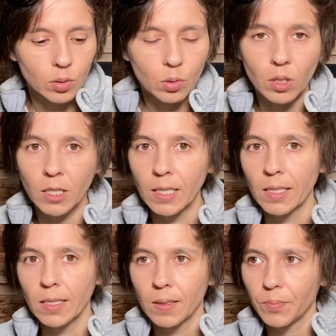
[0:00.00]
Or
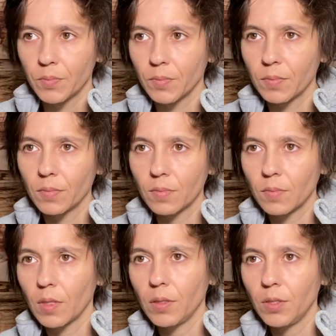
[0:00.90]

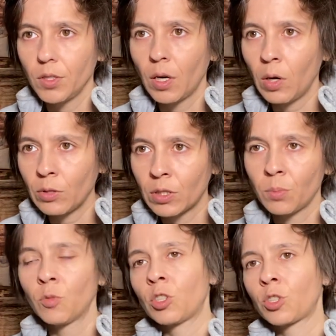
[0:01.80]
you know how
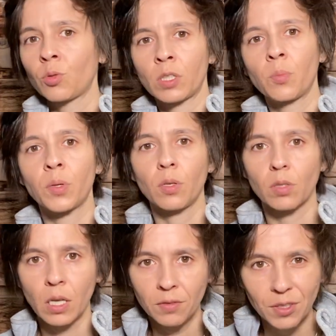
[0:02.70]
someone shows up in your
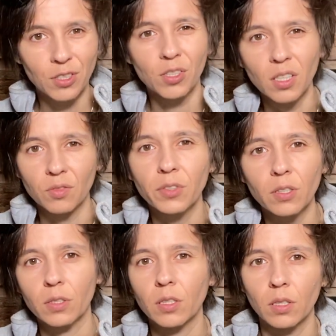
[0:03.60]
life and it just
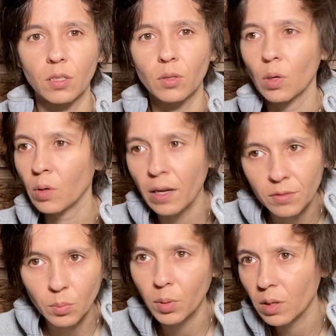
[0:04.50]
feels good. You don't have
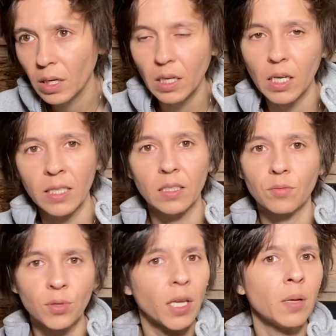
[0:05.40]
to put any kind
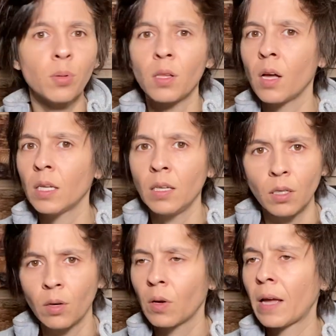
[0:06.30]
of label on it.
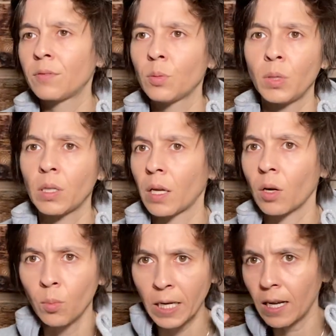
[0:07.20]
You don't have to be like,
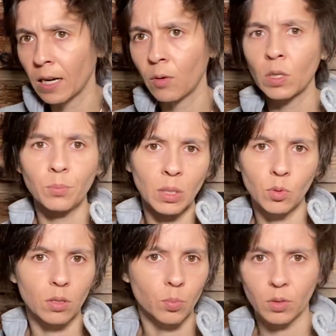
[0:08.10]
oh my God, I want to be with
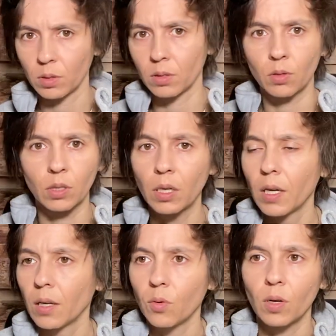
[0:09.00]
this person or
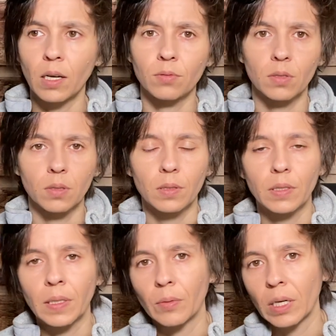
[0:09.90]
whatever,
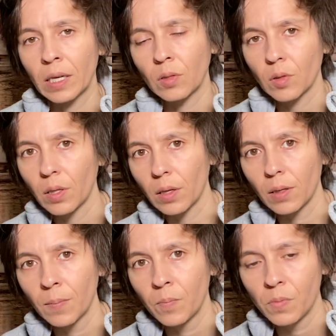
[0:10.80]
you know, kind of thing.
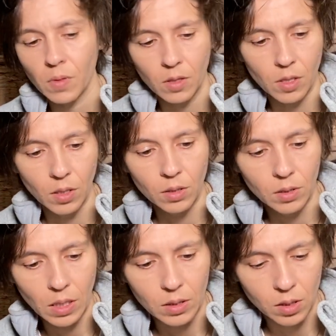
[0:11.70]
There's
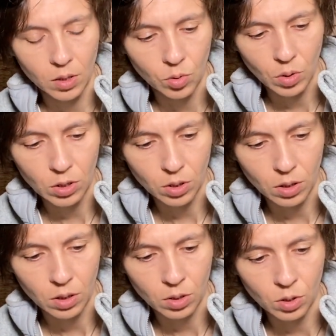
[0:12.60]
that situation
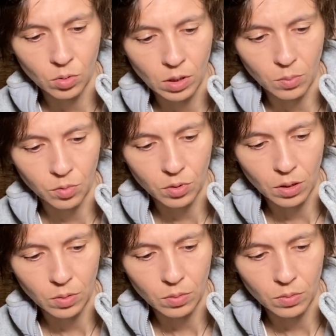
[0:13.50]
here showing up for
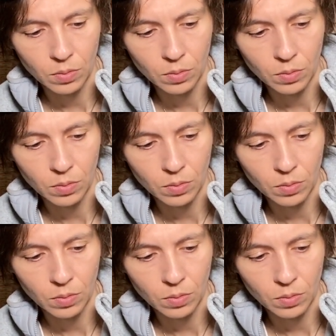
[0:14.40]
you.